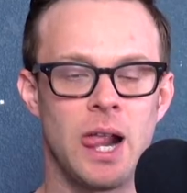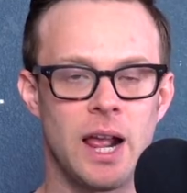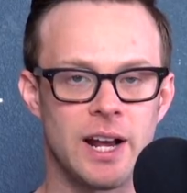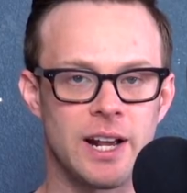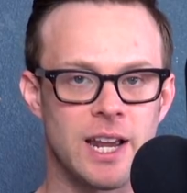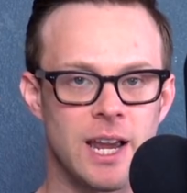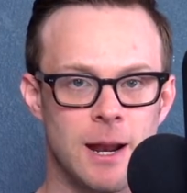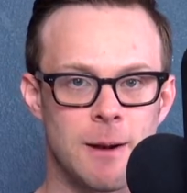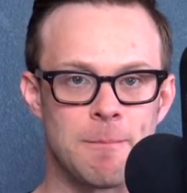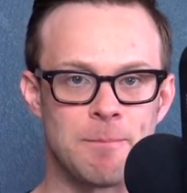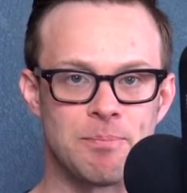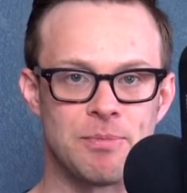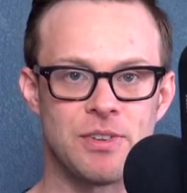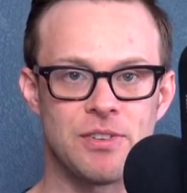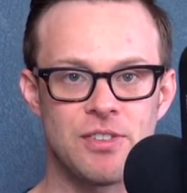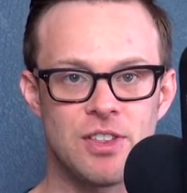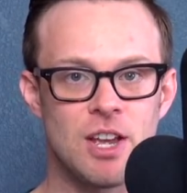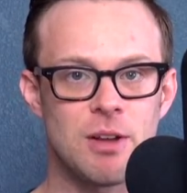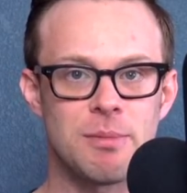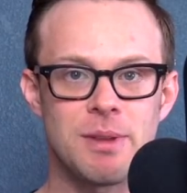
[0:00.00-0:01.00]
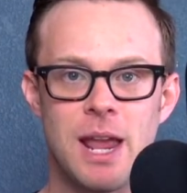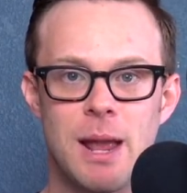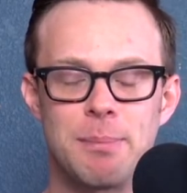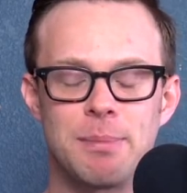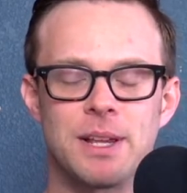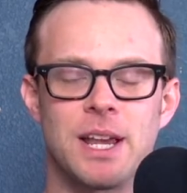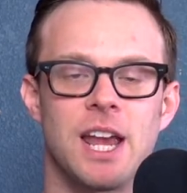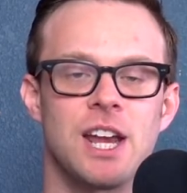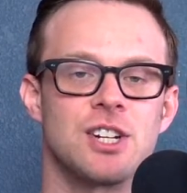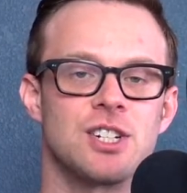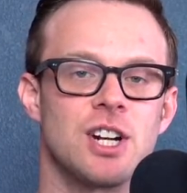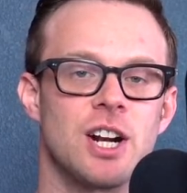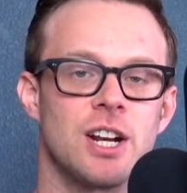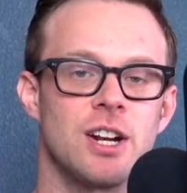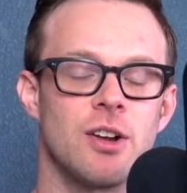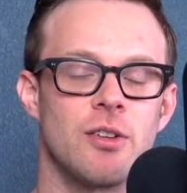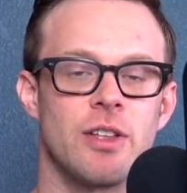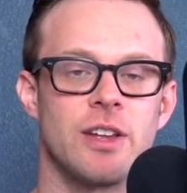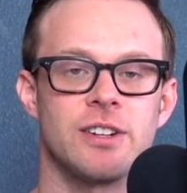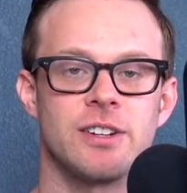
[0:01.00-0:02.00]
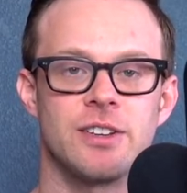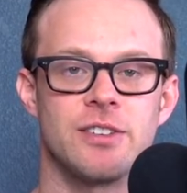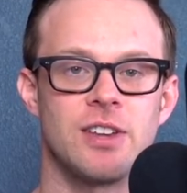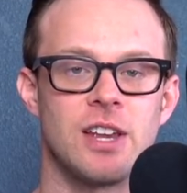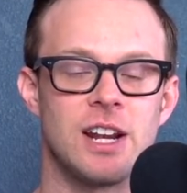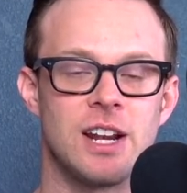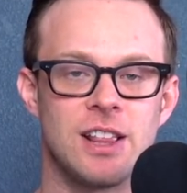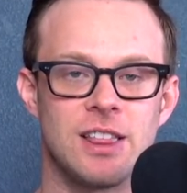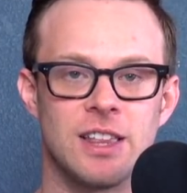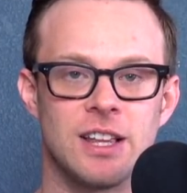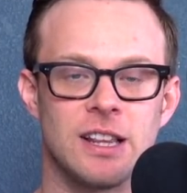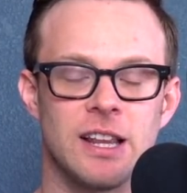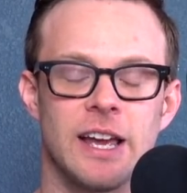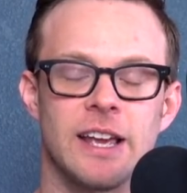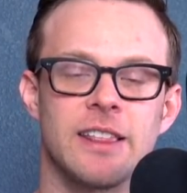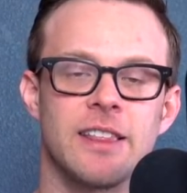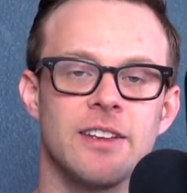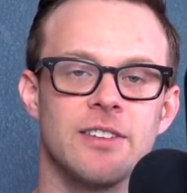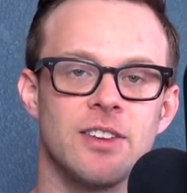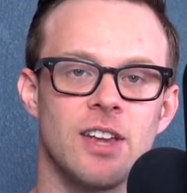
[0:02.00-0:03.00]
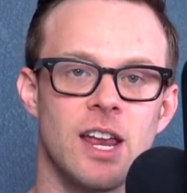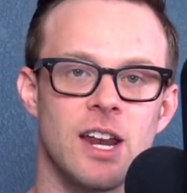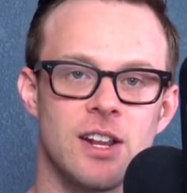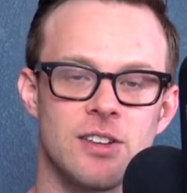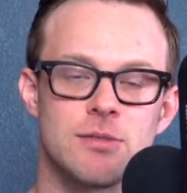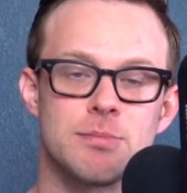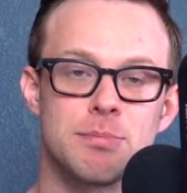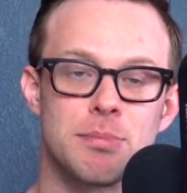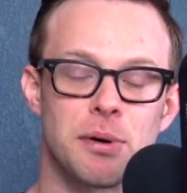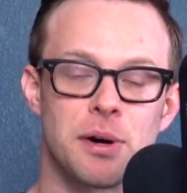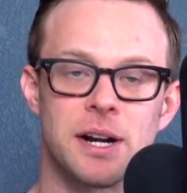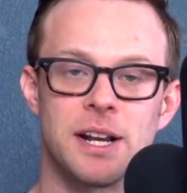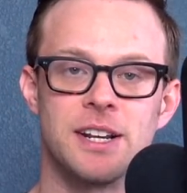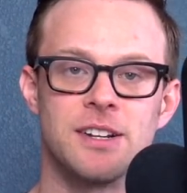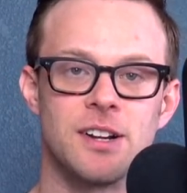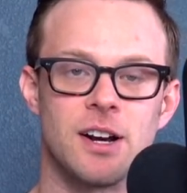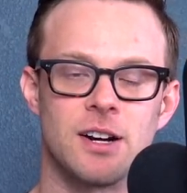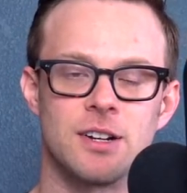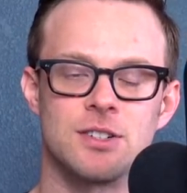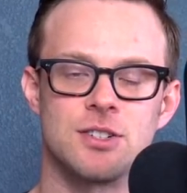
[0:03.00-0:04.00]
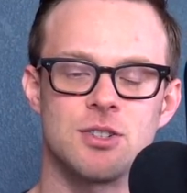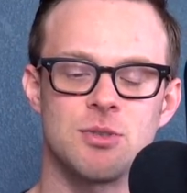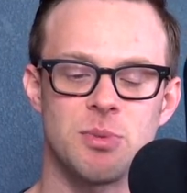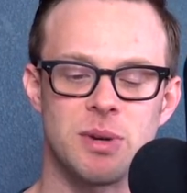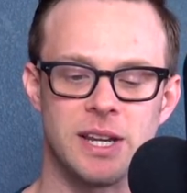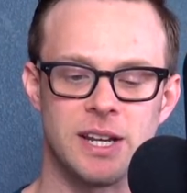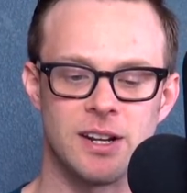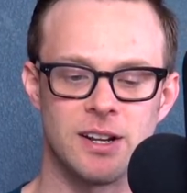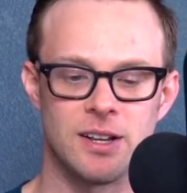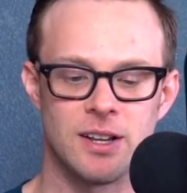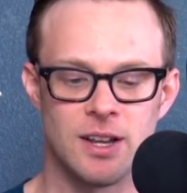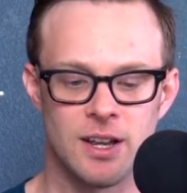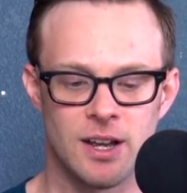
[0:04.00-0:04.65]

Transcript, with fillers: Again, this is the only application I know that does anything like this, and it's pretty darn sweet.